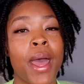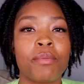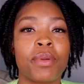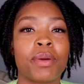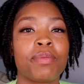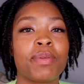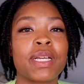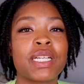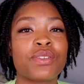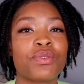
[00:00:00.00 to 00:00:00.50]

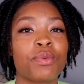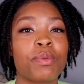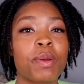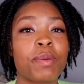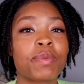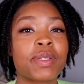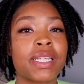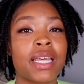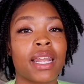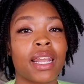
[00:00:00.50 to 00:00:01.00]
But please
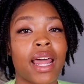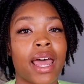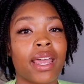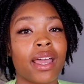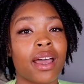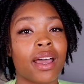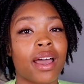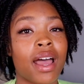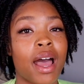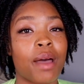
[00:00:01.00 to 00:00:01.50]
remember to
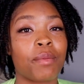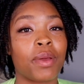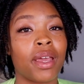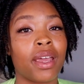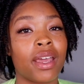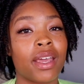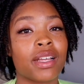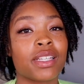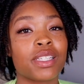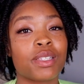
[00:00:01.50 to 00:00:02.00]
like,
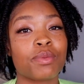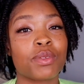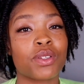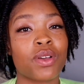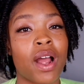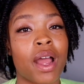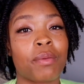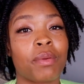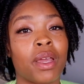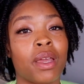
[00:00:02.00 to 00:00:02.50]
comment, and
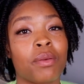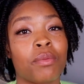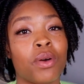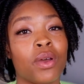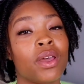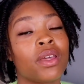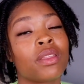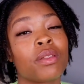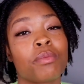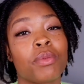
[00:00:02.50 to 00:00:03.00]
subscribe, and
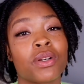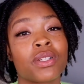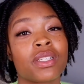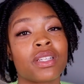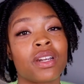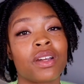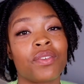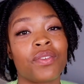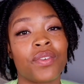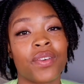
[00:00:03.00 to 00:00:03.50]
hit the post
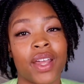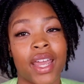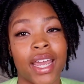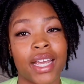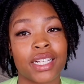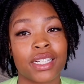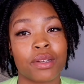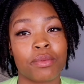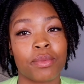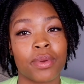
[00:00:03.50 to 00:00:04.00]

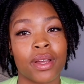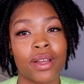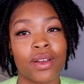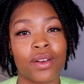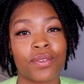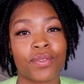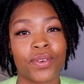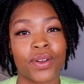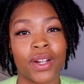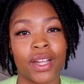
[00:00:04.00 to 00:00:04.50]
notification
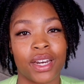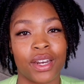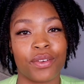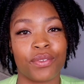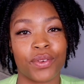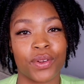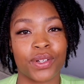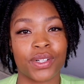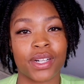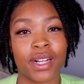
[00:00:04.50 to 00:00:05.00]
bell for any
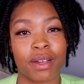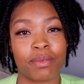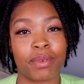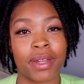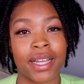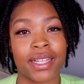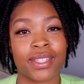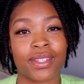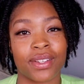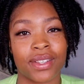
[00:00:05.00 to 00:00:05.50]
future
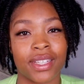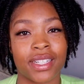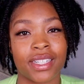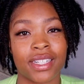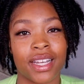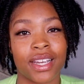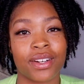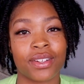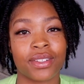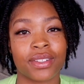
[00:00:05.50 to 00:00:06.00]
updates on this
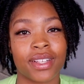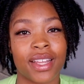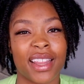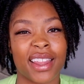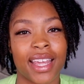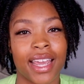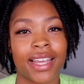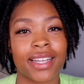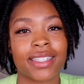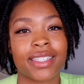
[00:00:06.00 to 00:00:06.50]
channel.
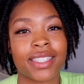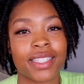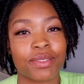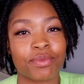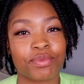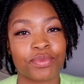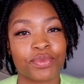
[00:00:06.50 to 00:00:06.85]
Thanks.